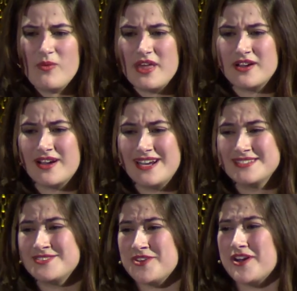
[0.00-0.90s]
whether
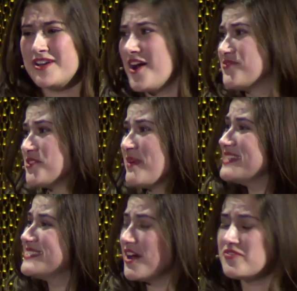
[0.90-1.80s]
it started off for
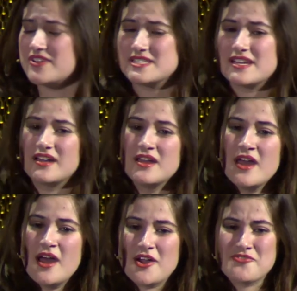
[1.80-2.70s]
myself as a
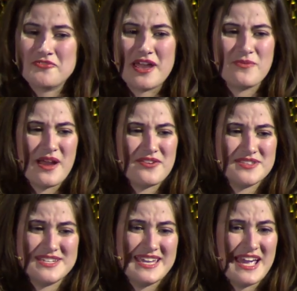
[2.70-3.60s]
great way
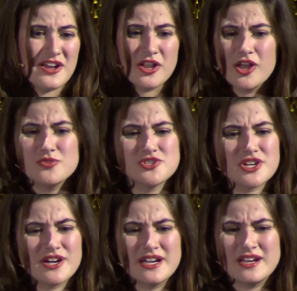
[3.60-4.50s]
to gain
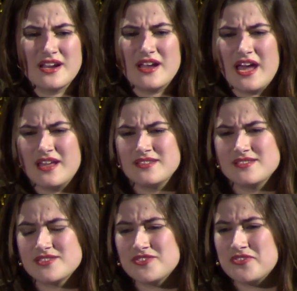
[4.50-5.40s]
closure and,
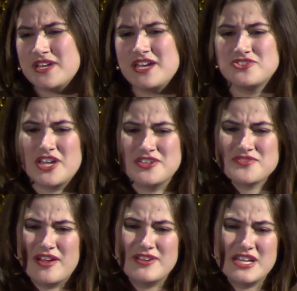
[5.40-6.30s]
and create change
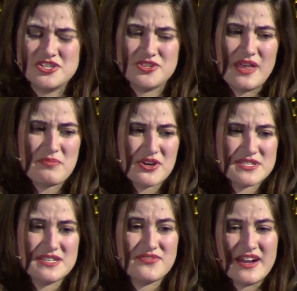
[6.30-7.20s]
around an issue that
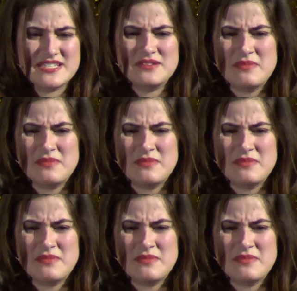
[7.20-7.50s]
personally affected